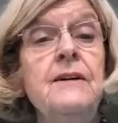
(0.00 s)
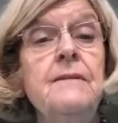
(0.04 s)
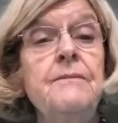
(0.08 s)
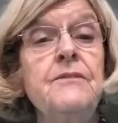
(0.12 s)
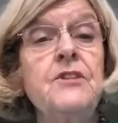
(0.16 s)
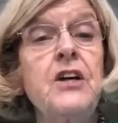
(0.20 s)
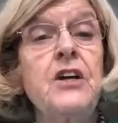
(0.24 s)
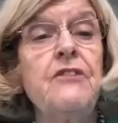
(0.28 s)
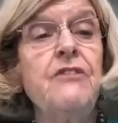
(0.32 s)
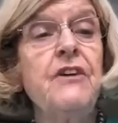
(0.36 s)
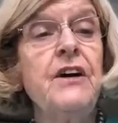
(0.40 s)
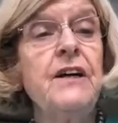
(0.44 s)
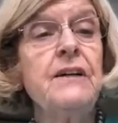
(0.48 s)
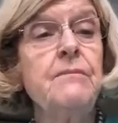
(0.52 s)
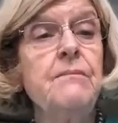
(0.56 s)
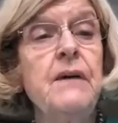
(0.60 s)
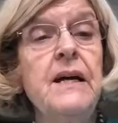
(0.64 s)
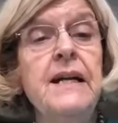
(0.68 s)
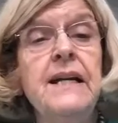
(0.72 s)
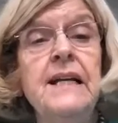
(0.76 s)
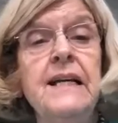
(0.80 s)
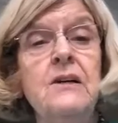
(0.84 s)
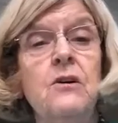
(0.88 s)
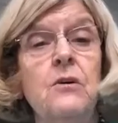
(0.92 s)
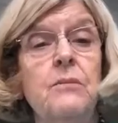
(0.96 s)
Geoff had
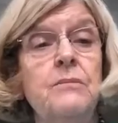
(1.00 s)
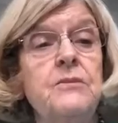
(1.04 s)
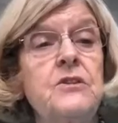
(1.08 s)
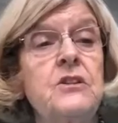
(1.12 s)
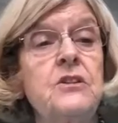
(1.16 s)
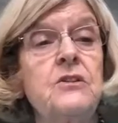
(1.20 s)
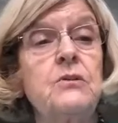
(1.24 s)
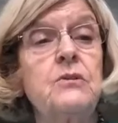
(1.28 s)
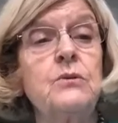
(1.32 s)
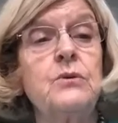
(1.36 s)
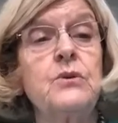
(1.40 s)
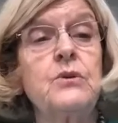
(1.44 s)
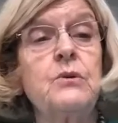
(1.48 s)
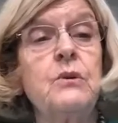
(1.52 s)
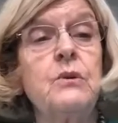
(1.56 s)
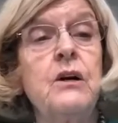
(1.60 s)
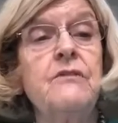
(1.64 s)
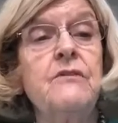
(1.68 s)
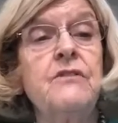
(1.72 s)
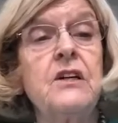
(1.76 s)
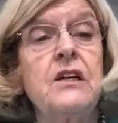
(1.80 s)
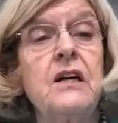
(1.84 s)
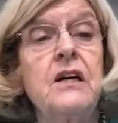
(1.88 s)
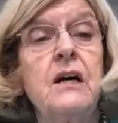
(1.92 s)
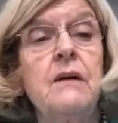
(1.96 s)
many obstacles to
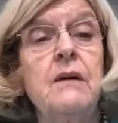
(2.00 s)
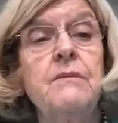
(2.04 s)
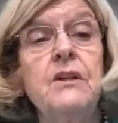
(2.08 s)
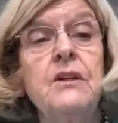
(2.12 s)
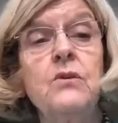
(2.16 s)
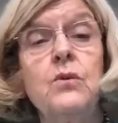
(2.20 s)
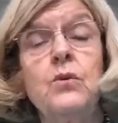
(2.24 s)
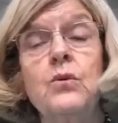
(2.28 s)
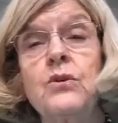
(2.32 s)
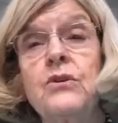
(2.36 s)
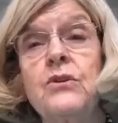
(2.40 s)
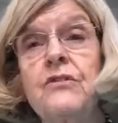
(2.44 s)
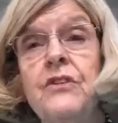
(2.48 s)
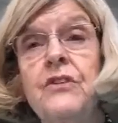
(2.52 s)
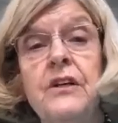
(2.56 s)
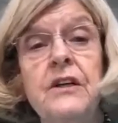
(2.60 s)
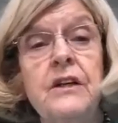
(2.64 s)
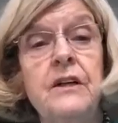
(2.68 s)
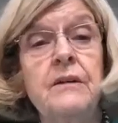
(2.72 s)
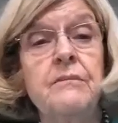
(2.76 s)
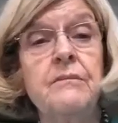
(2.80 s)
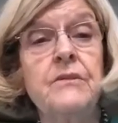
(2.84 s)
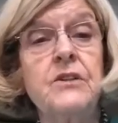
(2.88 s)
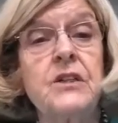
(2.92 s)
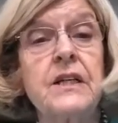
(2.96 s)
overcome in order for
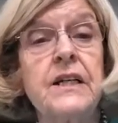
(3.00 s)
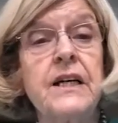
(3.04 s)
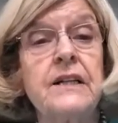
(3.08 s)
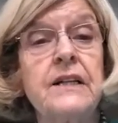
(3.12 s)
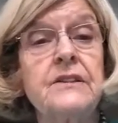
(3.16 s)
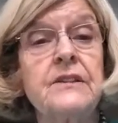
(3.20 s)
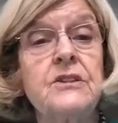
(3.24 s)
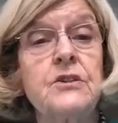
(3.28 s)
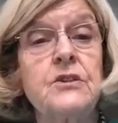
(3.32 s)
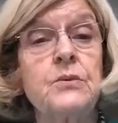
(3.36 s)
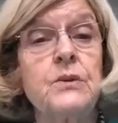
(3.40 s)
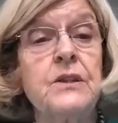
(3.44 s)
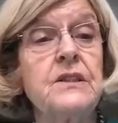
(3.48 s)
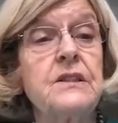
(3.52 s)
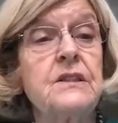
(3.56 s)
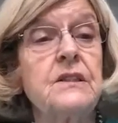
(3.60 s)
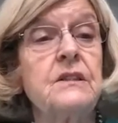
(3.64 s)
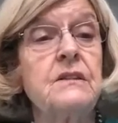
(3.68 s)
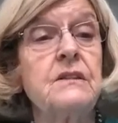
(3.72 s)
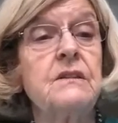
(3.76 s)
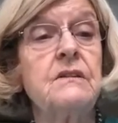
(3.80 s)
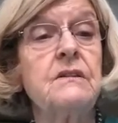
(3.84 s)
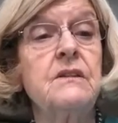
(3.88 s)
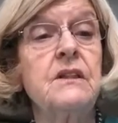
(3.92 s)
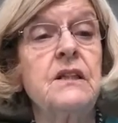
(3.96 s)
him to get to
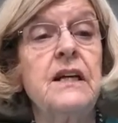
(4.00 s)
Switzerland.